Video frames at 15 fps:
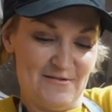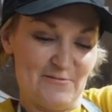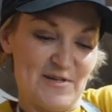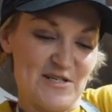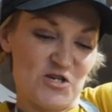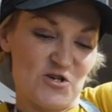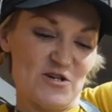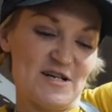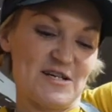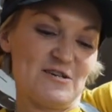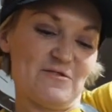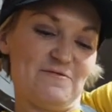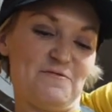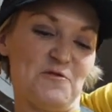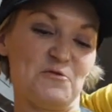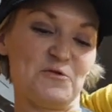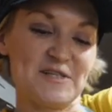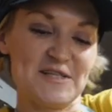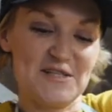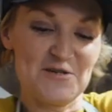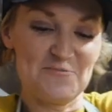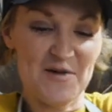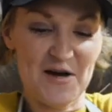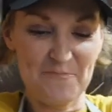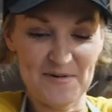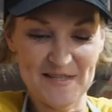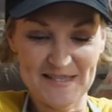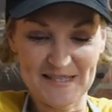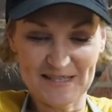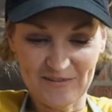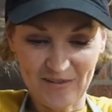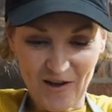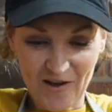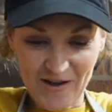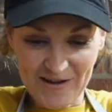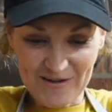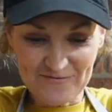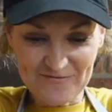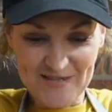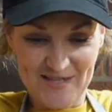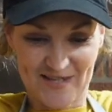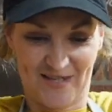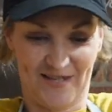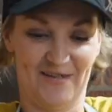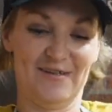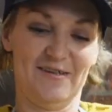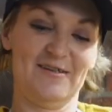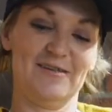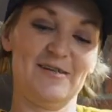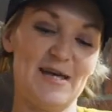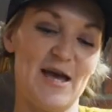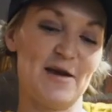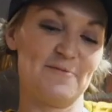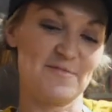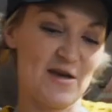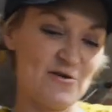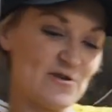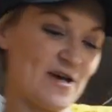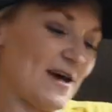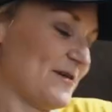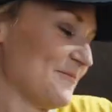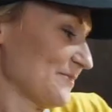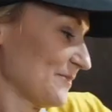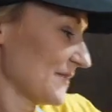My trick of folding them up in the gloves. Yay, okay.